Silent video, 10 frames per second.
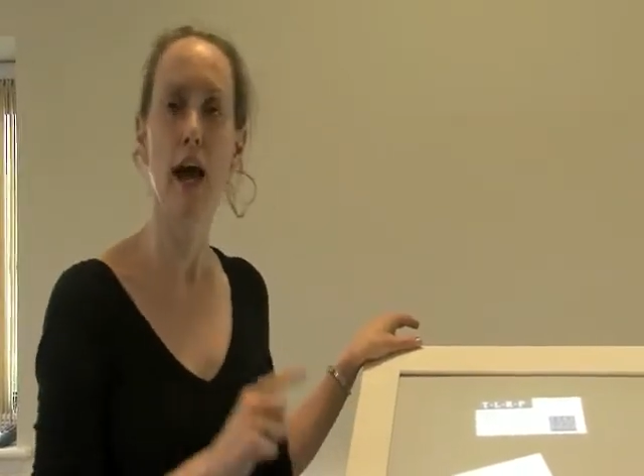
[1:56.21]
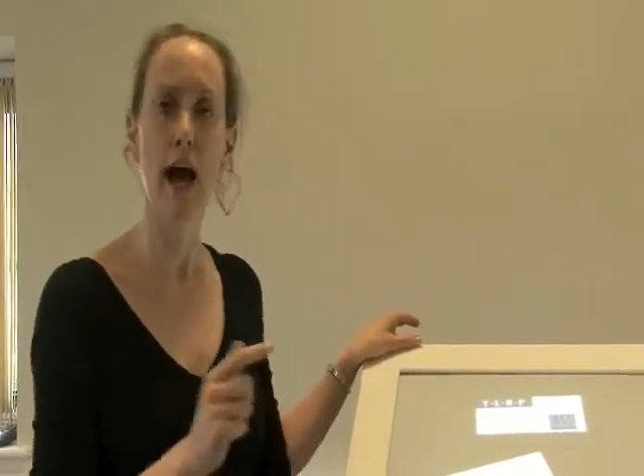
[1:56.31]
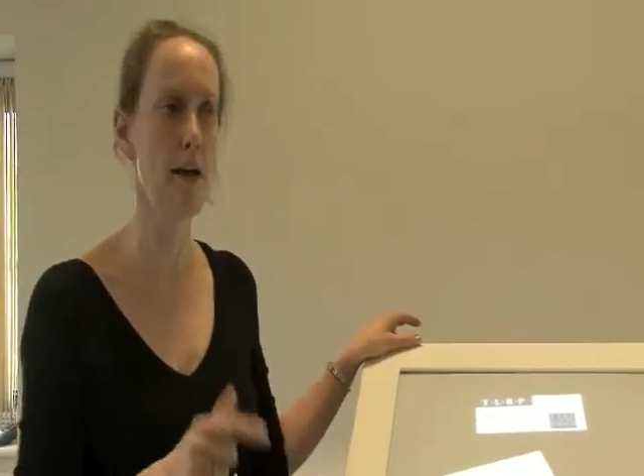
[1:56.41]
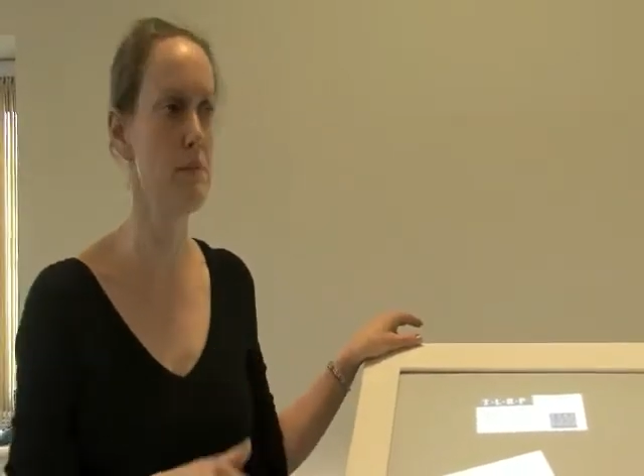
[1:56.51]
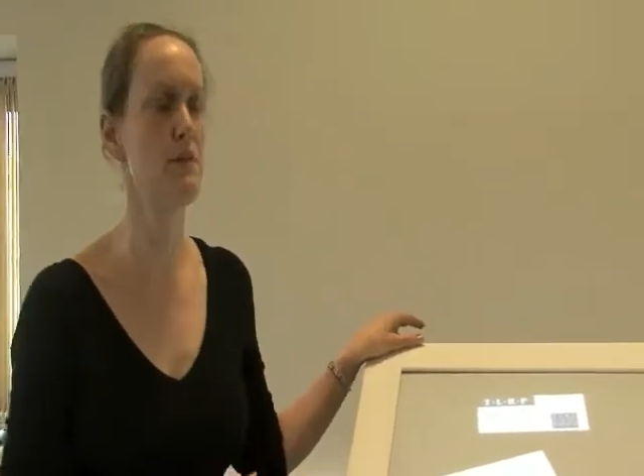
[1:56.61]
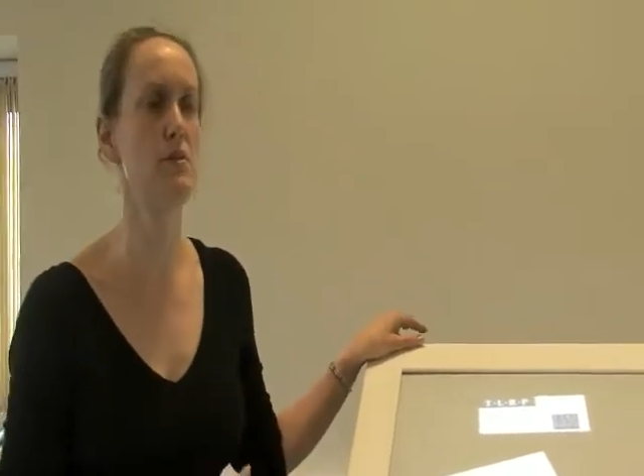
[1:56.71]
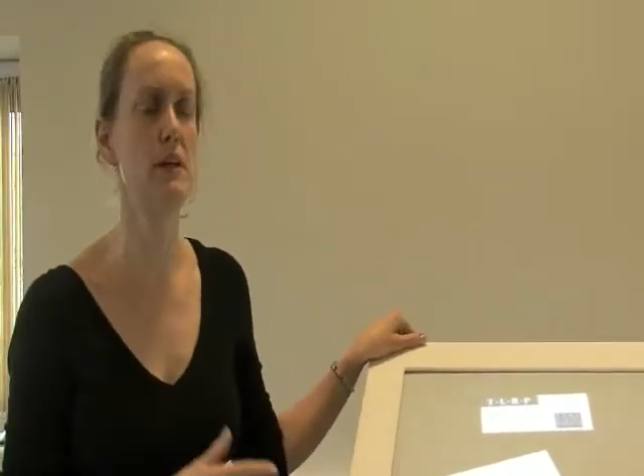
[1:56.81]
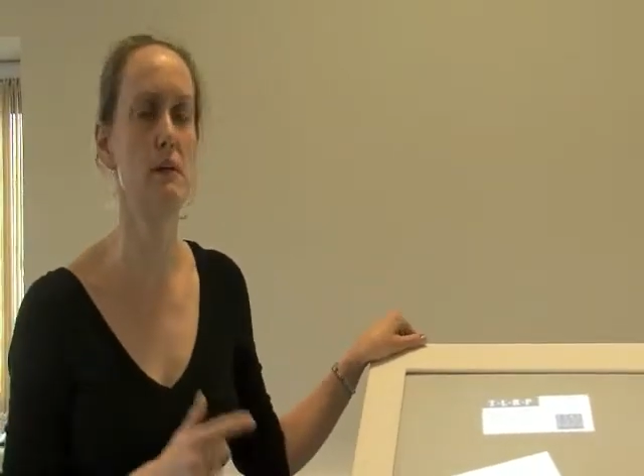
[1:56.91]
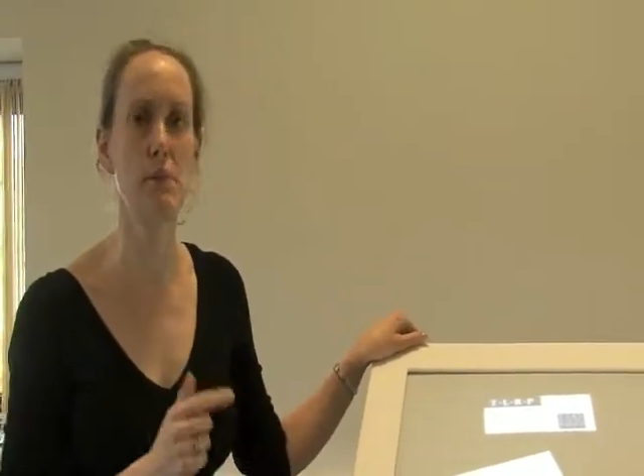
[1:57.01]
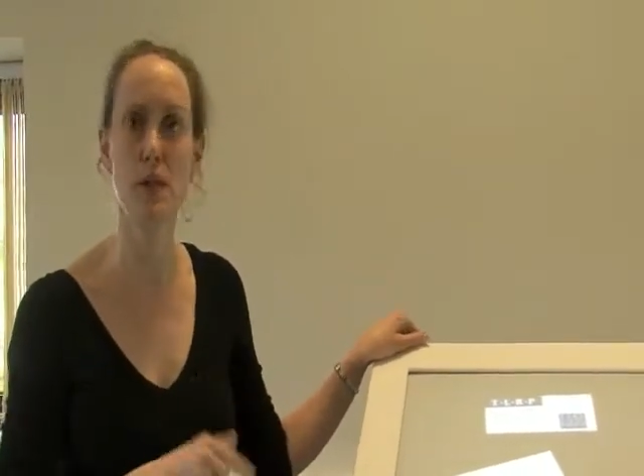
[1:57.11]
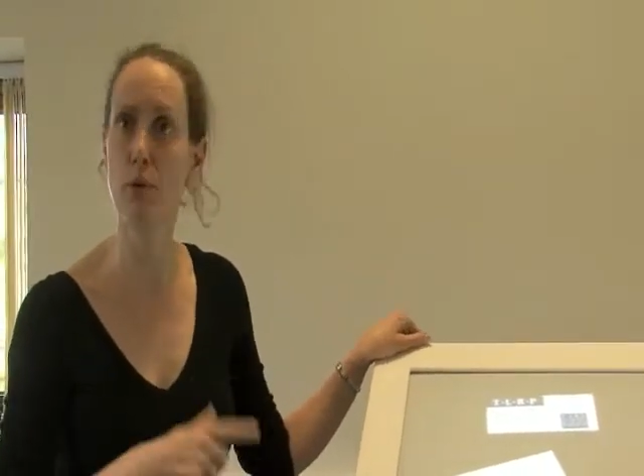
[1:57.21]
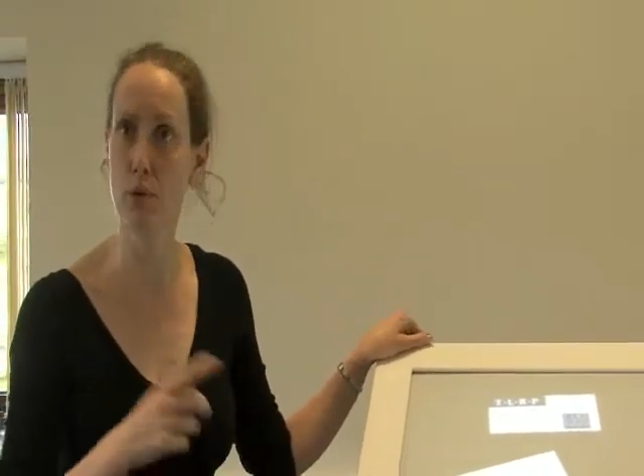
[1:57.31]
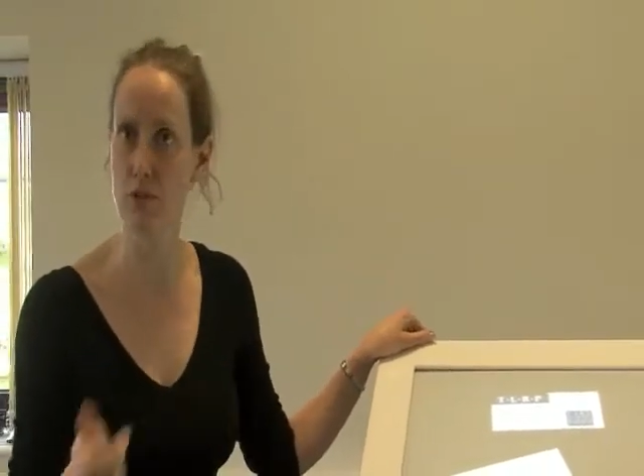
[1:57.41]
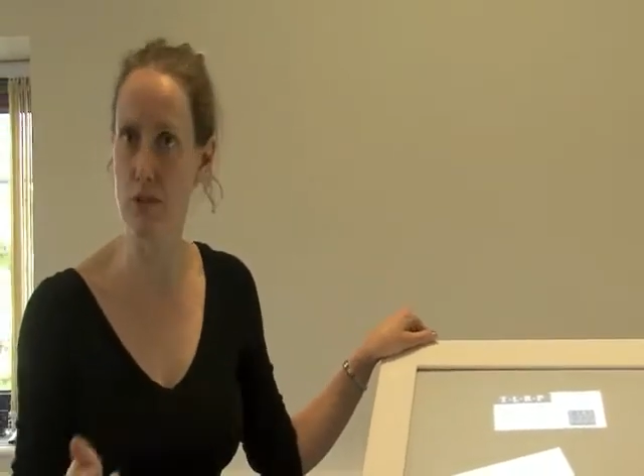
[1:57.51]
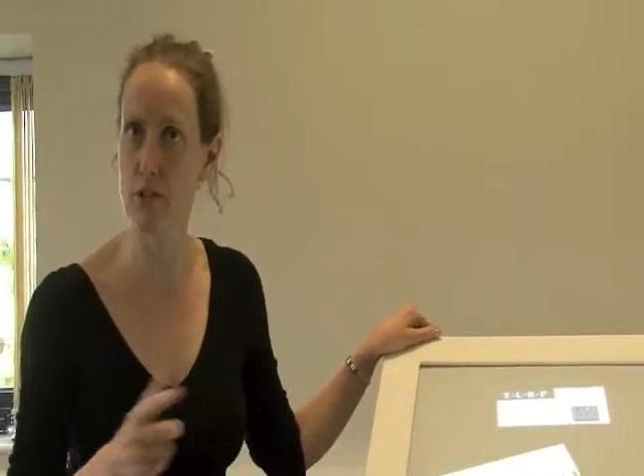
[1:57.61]
and between
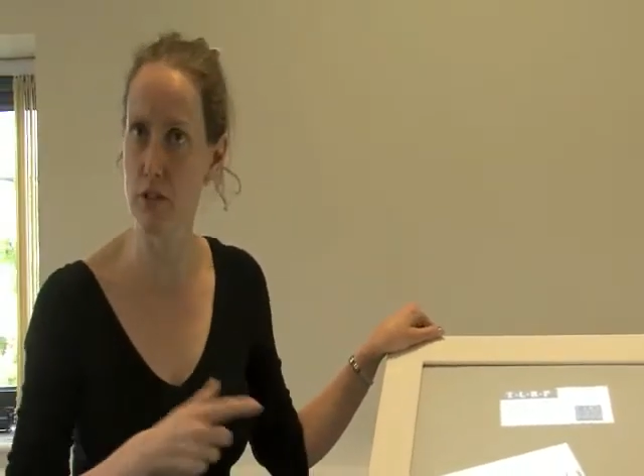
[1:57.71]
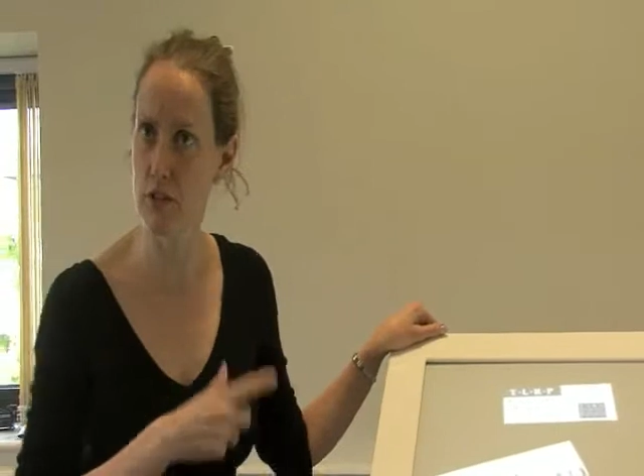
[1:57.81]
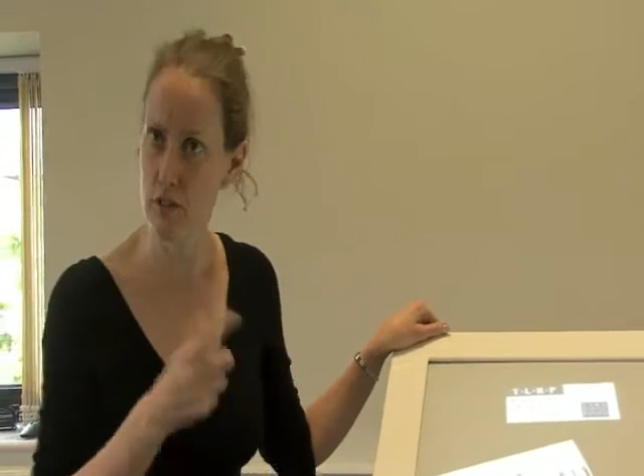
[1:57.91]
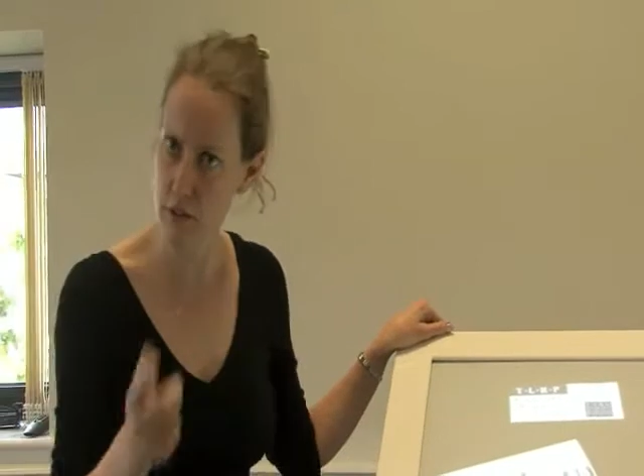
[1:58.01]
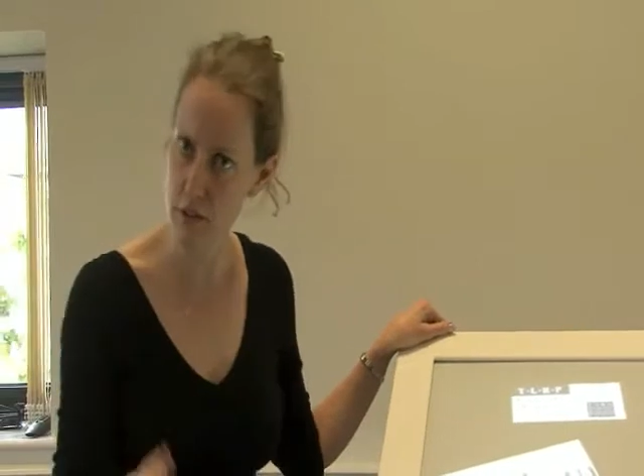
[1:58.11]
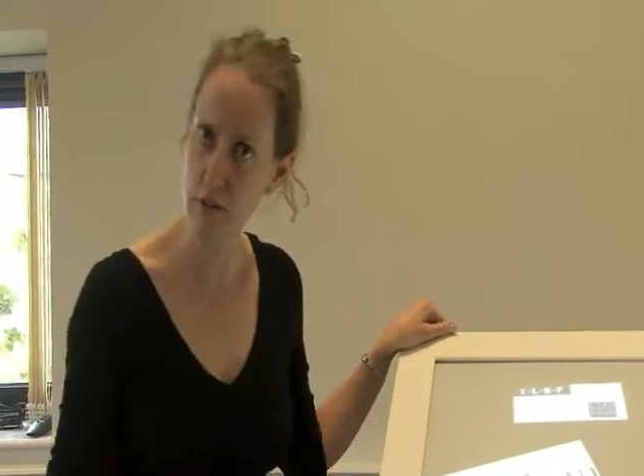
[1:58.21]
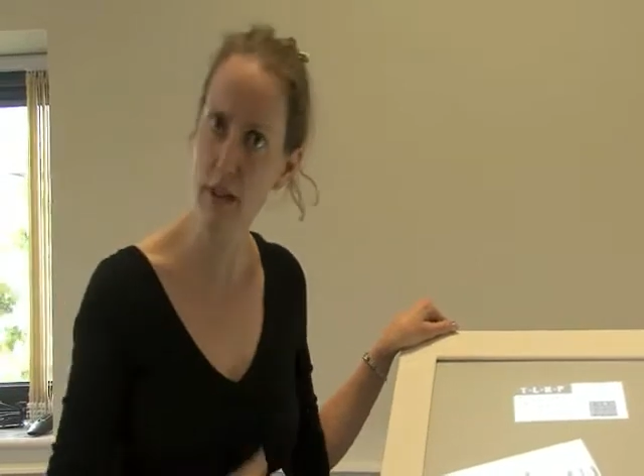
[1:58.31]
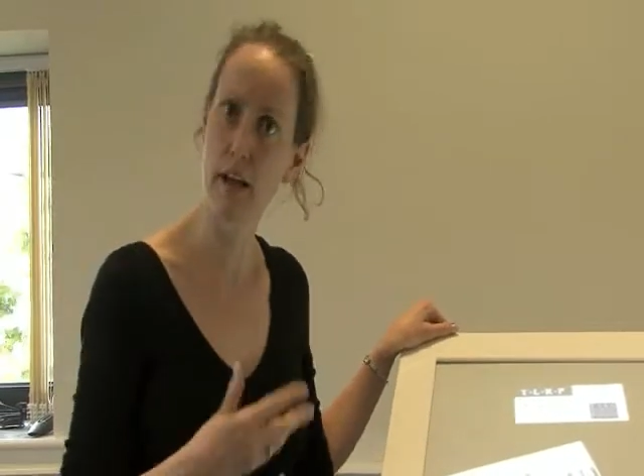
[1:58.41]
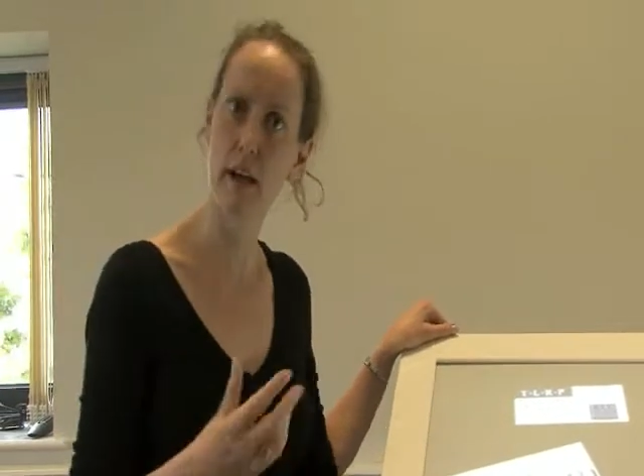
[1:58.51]
pupils and students, and to